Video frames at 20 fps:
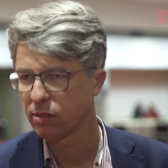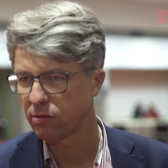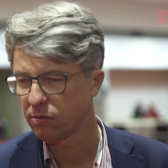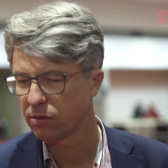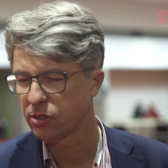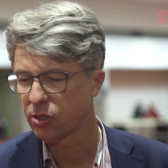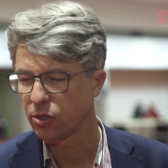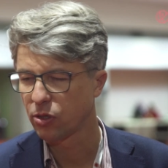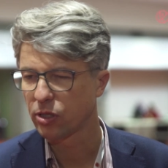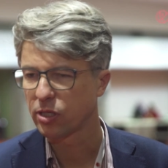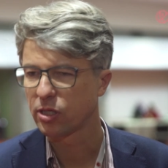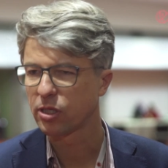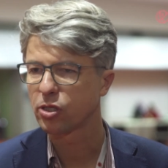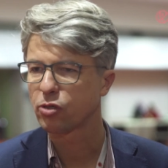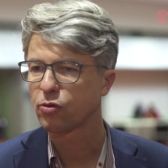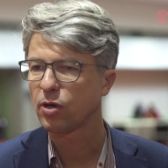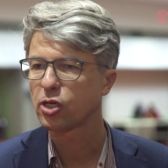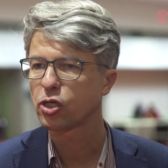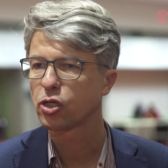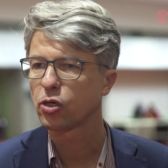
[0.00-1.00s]
certain
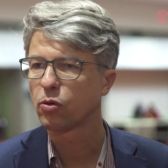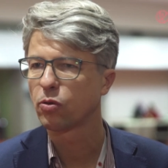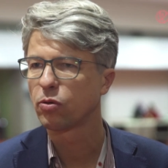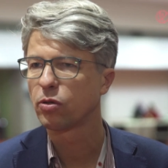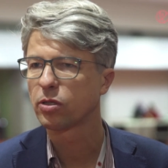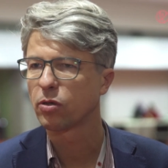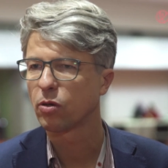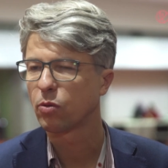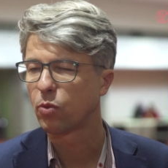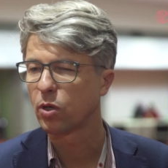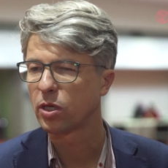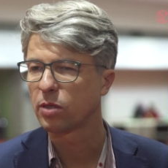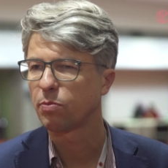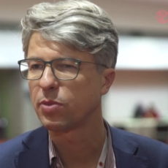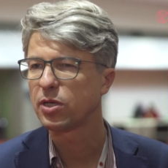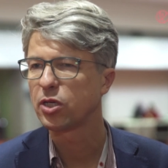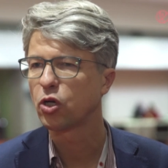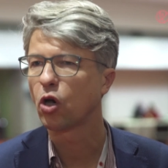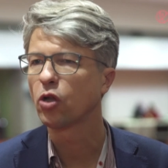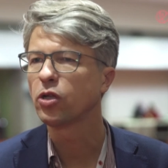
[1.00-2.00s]
threshold or were
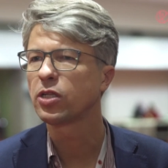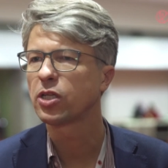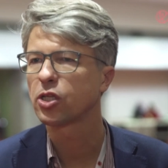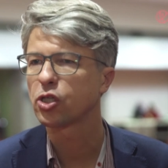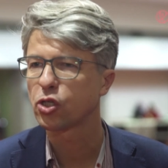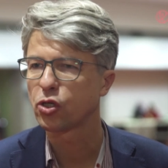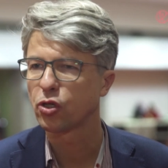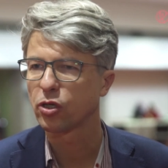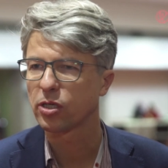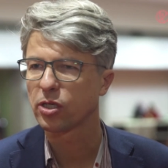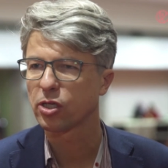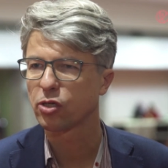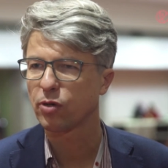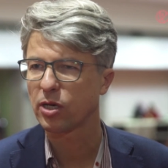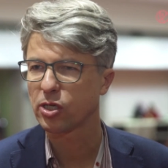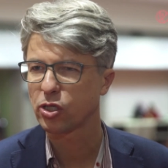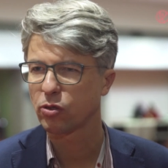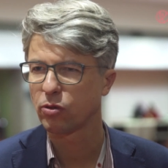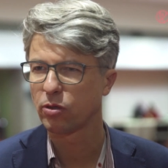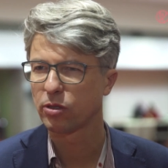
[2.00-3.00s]
beyond a certain
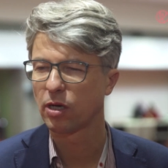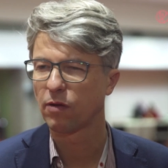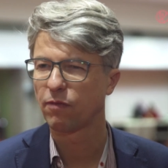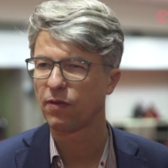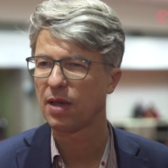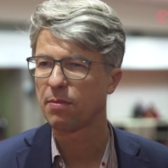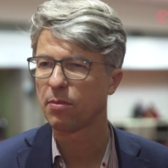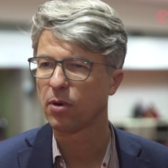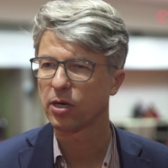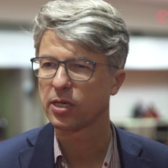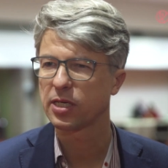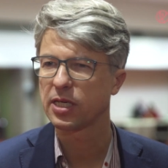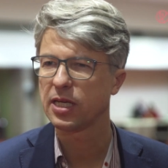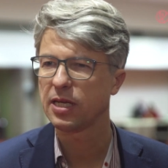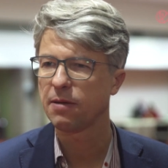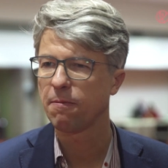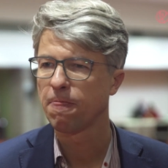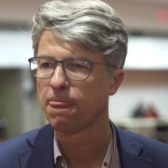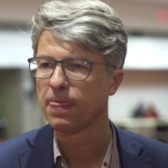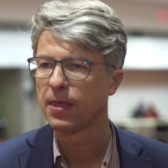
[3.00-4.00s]
threshold of M R
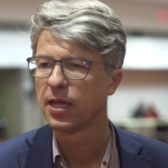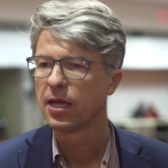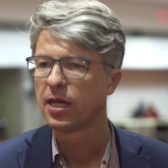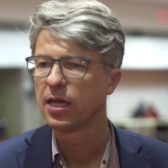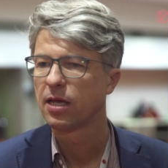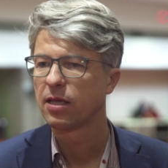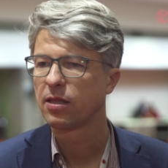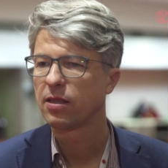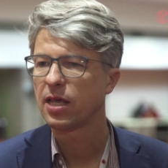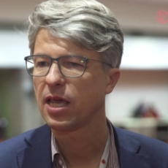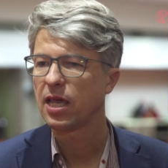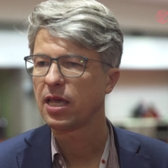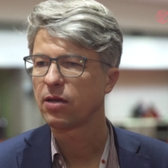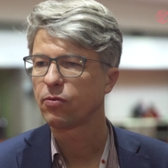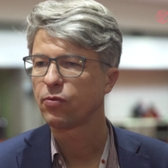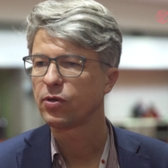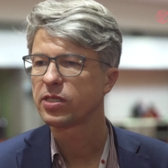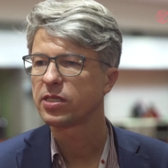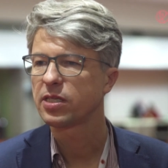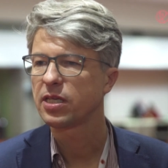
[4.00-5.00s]
D, they
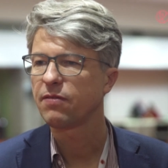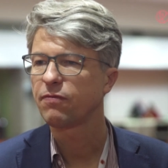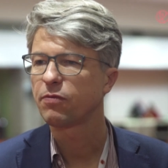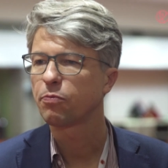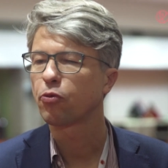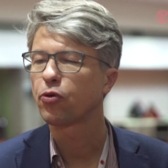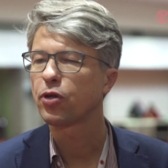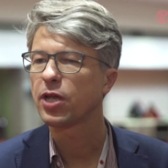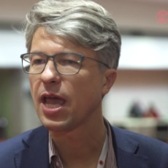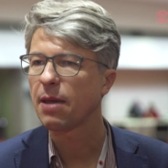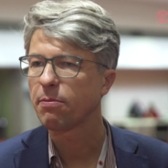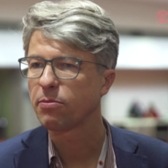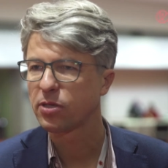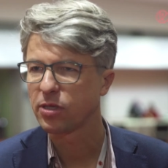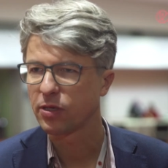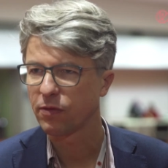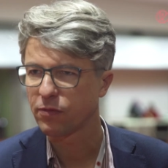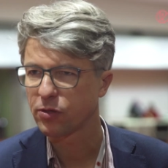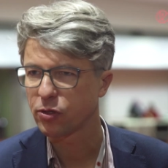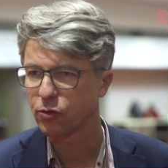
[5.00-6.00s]
received
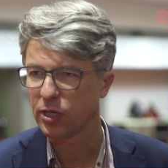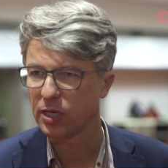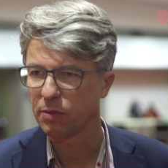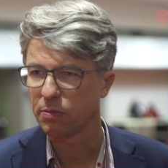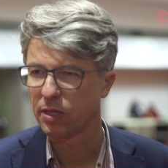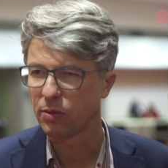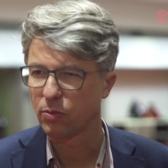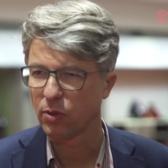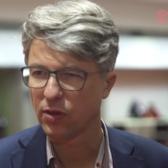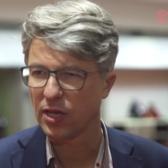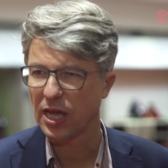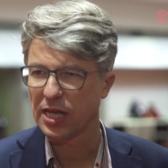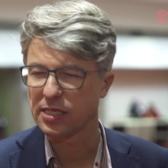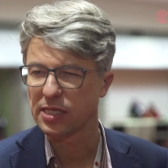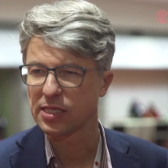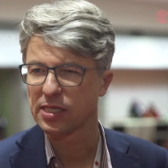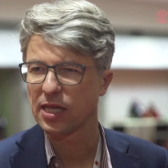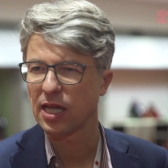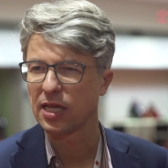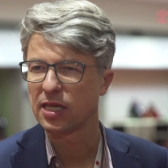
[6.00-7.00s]
preemptive treatment with
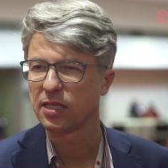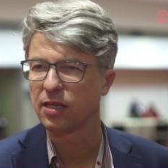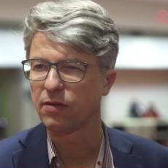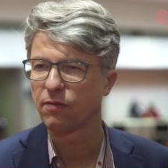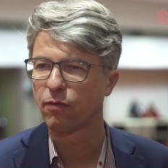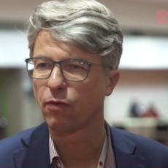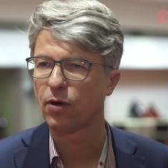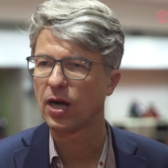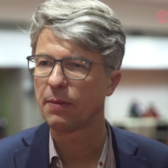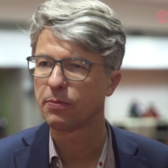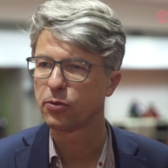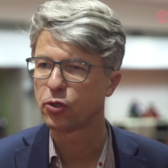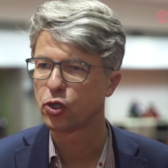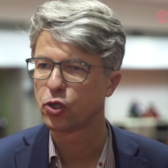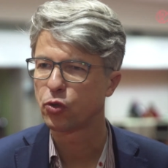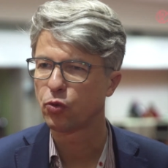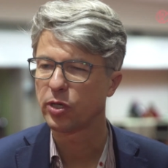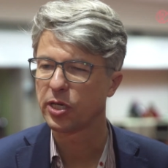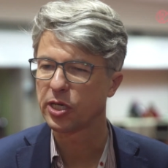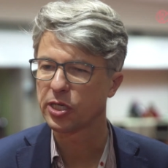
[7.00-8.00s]
azacitidine for up to
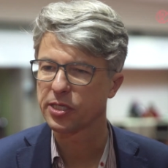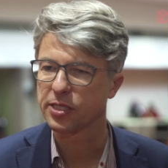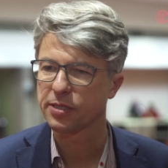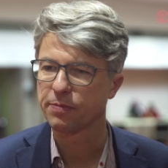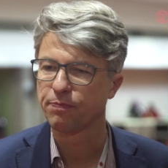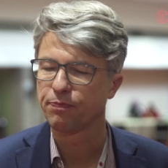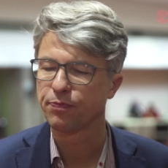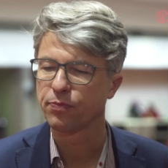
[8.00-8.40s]
two years.